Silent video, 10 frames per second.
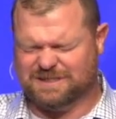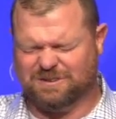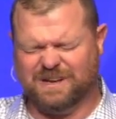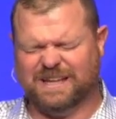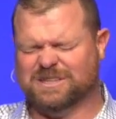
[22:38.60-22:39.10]

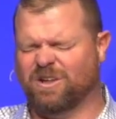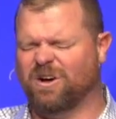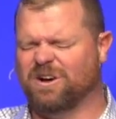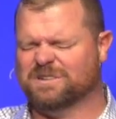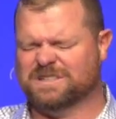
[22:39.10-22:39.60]
Lord, I
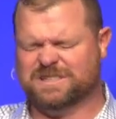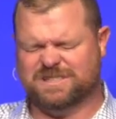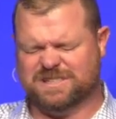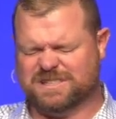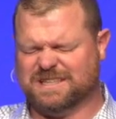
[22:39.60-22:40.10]
long to
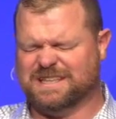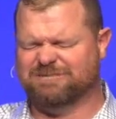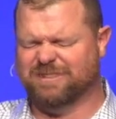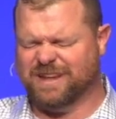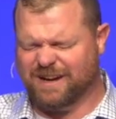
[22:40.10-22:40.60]
just
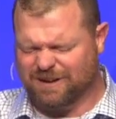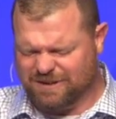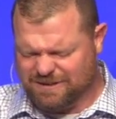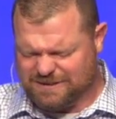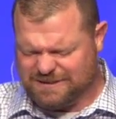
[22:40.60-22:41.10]
live
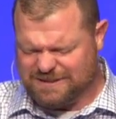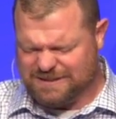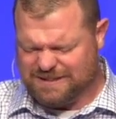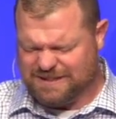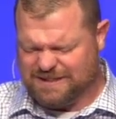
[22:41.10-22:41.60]
there,
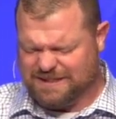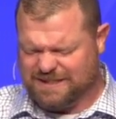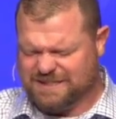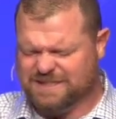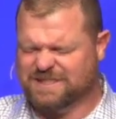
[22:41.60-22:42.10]

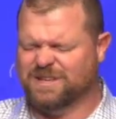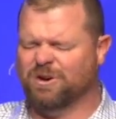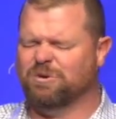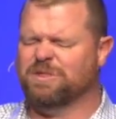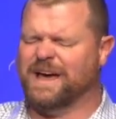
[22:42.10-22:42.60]
to
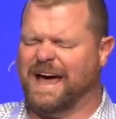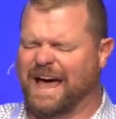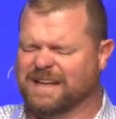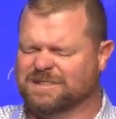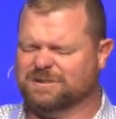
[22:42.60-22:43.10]
know
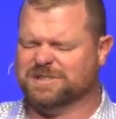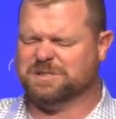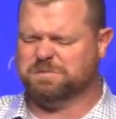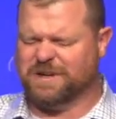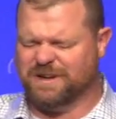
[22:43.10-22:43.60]
that, to
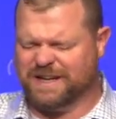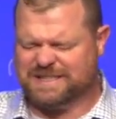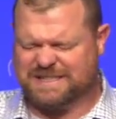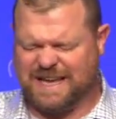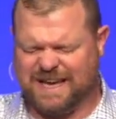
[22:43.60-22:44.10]

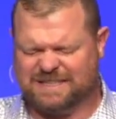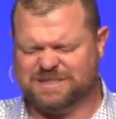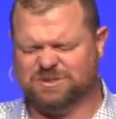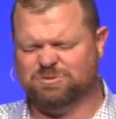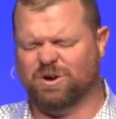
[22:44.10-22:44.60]
experience that,
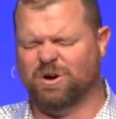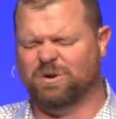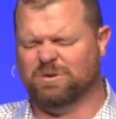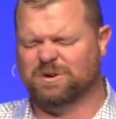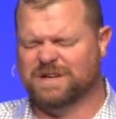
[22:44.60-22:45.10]
to
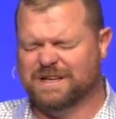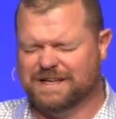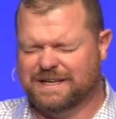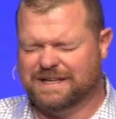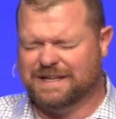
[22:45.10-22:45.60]
grow
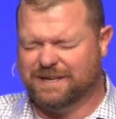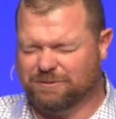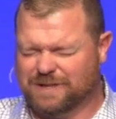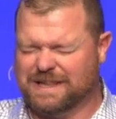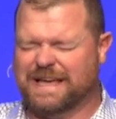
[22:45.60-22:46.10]
in
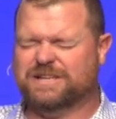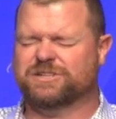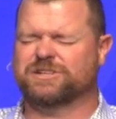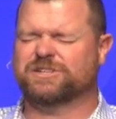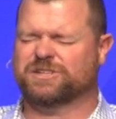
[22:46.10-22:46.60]

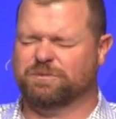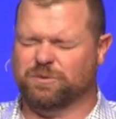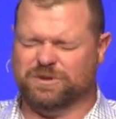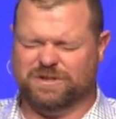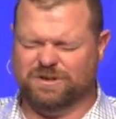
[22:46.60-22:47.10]
relationship
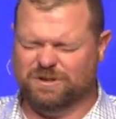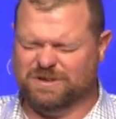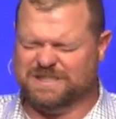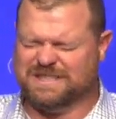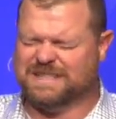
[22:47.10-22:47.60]
with you.
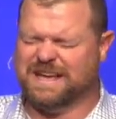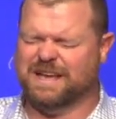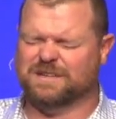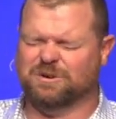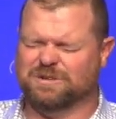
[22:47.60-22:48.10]
And
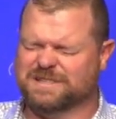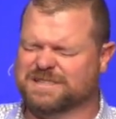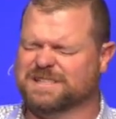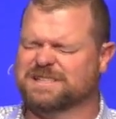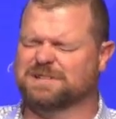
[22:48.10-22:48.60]
today, Lord,
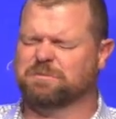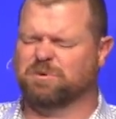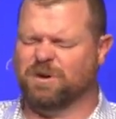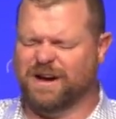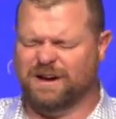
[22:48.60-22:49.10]
this is the
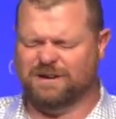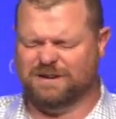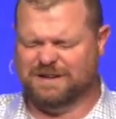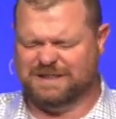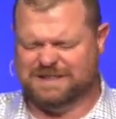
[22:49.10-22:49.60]
prayer